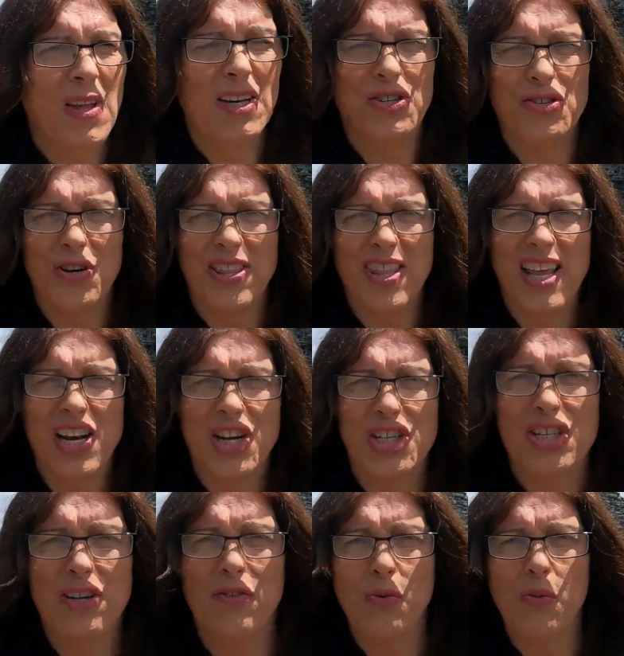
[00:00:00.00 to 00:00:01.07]
And during the English
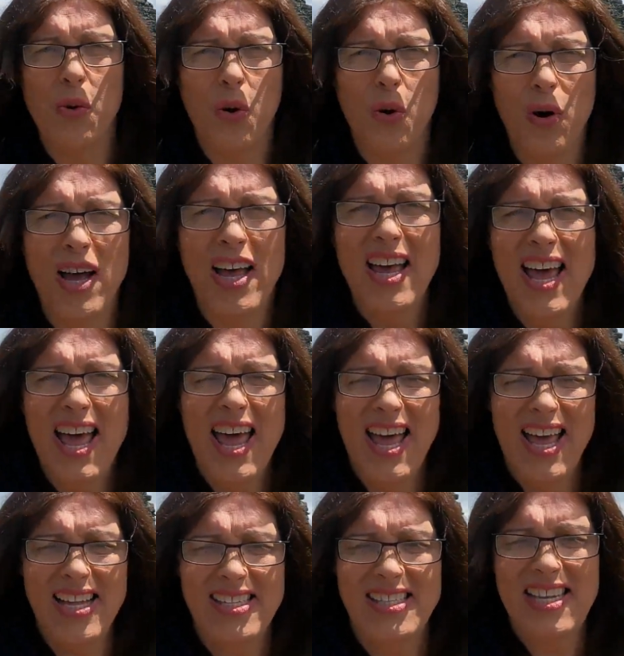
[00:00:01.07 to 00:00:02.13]
Civil War
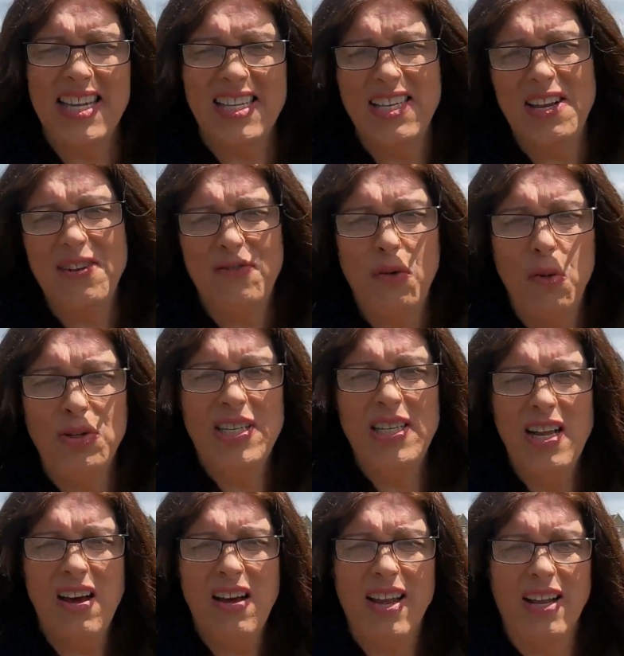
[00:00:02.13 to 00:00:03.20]
in
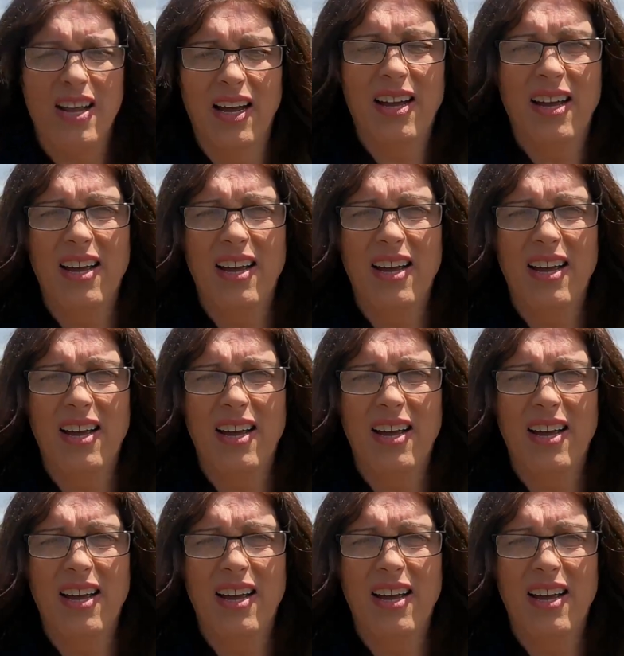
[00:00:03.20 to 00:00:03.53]
1649,